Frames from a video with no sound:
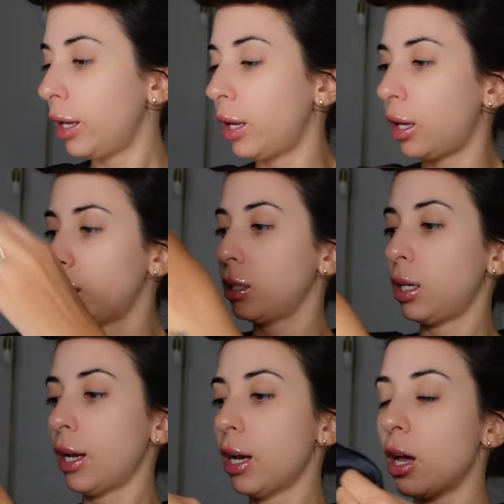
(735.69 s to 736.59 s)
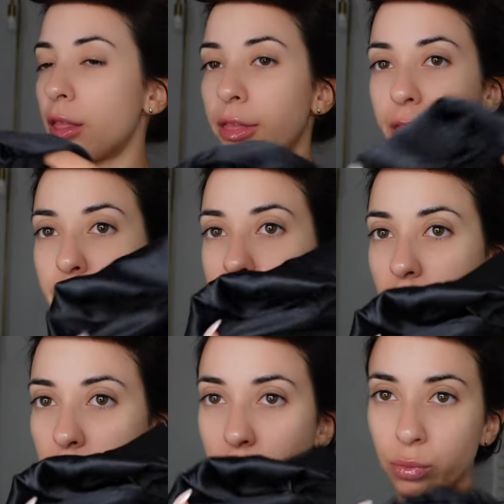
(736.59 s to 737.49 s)
And then I got
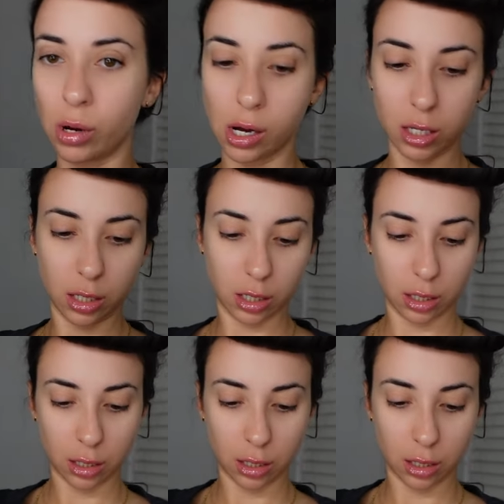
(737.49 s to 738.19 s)
this one